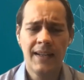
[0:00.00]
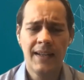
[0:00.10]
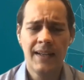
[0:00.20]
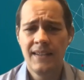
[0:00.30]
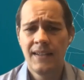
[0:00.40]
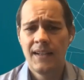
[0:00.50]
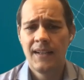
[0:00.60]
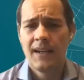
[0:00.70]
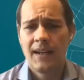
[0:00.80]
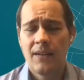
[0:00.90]
And
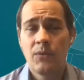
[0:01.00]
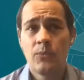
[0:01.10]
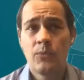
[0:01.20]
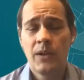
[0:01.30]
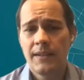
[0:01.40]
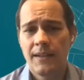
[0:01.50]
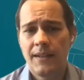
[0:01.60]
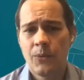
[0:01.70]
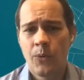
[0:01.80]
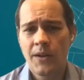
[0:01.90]

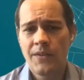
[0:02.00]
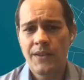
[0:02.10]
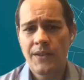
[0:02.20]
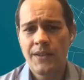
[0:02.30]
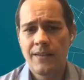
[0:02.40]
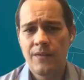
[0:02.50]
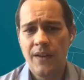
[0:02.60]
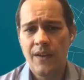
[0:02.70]
really, one of the